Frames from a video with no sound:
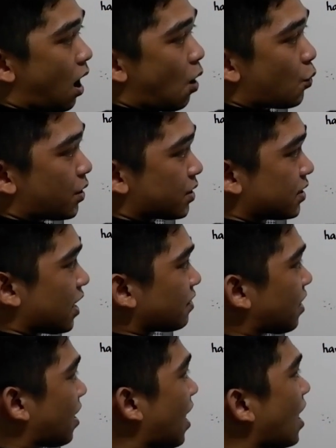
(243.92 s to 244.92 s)
our
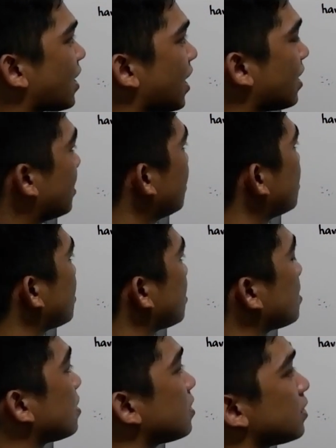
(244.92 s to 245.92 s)
central angle
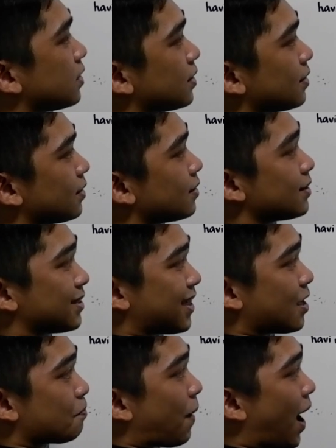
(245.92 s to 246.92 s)
is
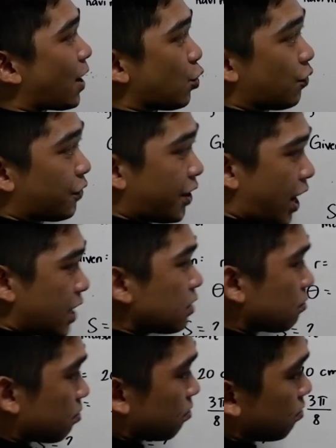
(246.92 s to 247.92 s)
3 pi over
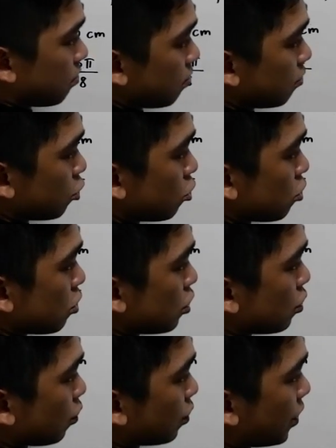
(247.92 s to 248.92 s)
8.
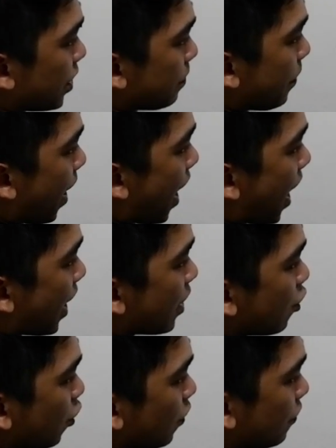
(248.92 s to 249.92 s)
So 3
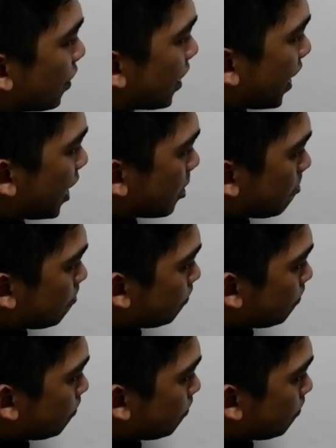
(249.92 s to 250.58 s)
pi over 8.